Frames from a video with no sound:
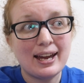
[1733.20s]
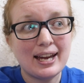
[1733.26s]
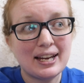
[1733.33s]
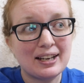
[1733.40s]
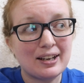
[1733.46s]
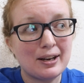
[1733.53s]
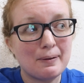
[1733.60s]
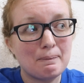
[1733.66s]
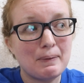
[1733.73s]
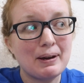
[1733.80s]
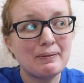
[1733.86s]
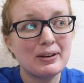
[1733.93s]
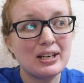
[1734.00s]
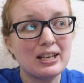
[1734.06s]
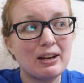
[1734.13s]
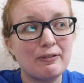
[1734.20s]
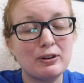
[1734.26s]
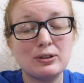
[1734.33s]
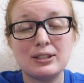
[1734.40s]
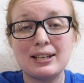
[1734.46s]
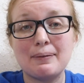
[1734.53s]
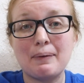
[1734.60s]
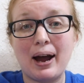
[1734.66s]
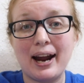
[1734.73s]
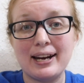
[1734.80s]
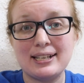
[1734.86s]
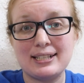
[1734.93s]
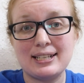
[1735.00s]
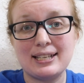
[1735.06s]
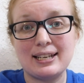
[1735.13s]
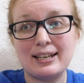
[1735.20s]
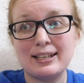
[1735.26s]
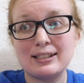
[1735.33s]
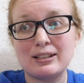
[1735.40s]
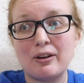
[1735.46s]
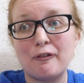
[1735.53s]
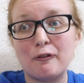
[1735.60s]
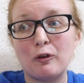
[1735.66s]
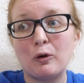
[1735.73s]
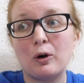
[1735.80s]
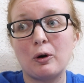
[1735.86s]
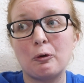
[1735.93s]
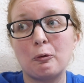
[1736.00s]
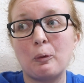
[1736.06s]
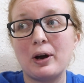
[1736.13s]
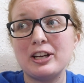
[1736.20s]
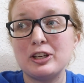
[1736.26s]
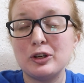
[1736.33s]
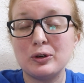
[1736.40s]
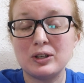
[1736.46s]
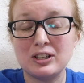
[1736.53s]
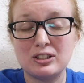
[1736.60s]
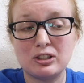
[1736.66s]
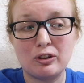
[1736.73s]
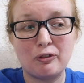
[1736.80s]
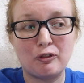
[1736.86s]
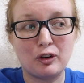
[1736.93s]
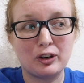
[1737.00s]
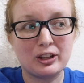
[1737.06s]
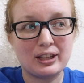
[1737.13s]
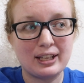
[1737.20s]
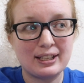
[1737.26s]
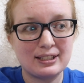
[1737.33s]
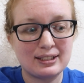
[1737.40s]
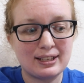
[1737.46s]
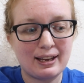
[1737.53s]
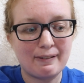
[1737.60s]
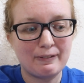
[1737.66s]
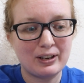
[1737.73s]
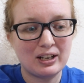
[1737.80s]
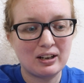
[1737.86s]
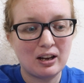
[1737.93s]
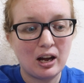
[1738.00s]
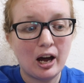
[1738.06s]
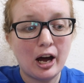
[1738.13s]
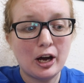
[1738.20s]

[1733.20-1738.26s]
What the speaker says: it could maybe give you some ideas for what you could do for Thanksgiving.